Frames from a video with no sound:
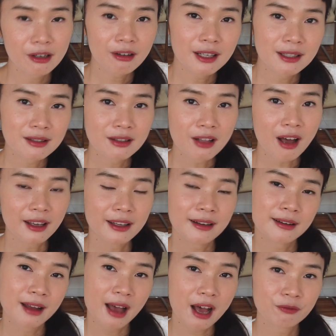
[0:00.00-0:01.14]
it's not
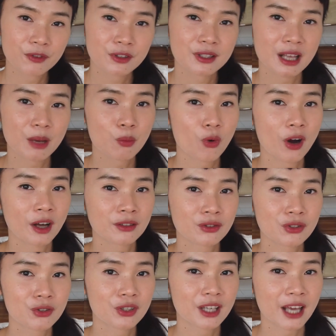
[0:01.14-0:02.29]
enough for someone
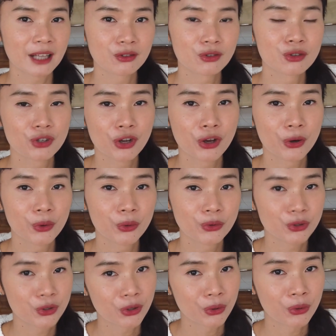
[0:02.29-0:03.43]
to get to
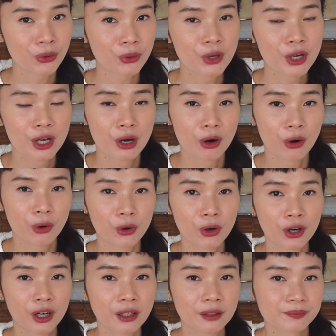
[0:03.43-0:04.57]
know you
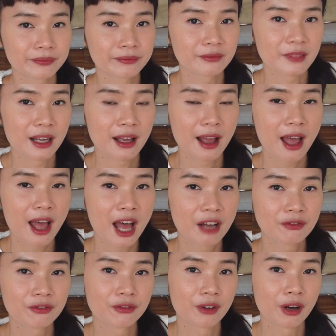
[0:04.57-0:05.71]
or
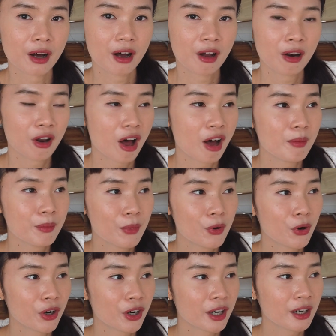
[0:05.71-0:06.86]
have a lot
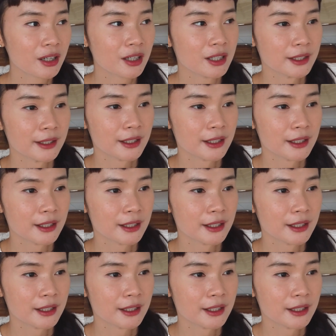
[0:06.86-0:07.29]
more,